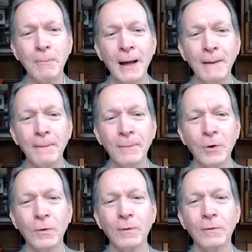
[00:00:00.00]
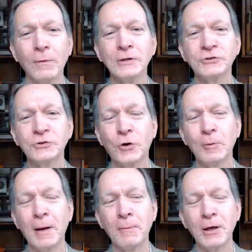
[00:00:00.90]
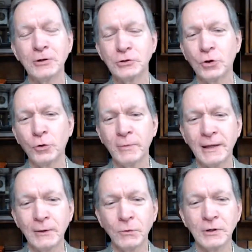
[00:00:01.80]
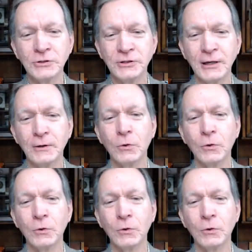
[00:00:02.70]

one story my mother told me was that